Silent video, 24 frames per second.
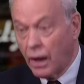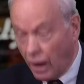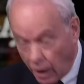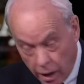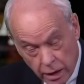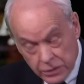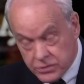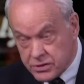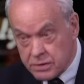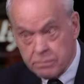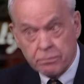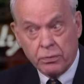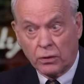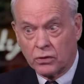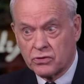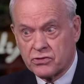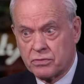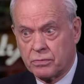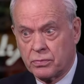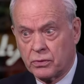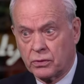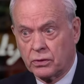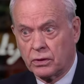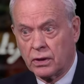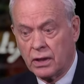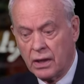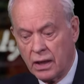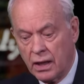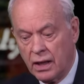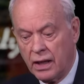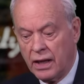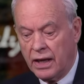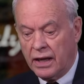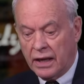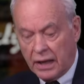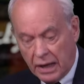it's impossible.
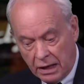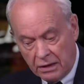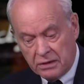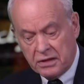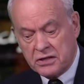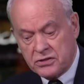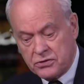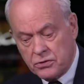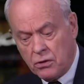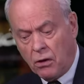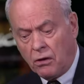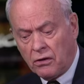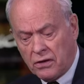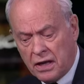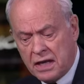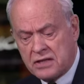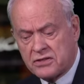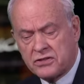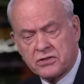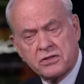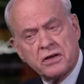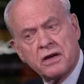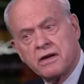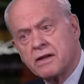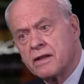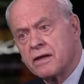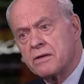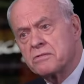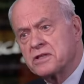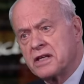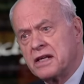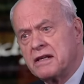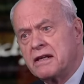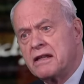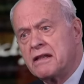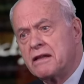Mm. Uh, it's not necessarily there
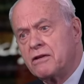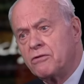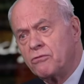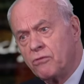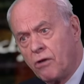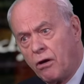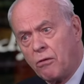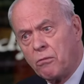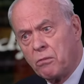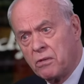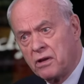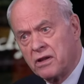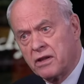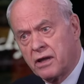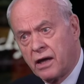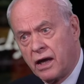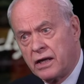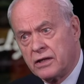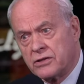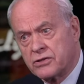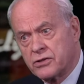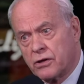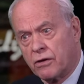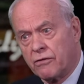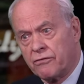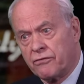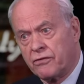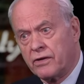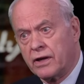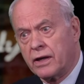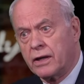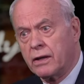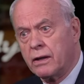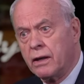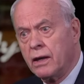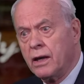was anything wrong with Cain's
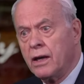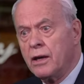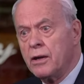offering. Mm.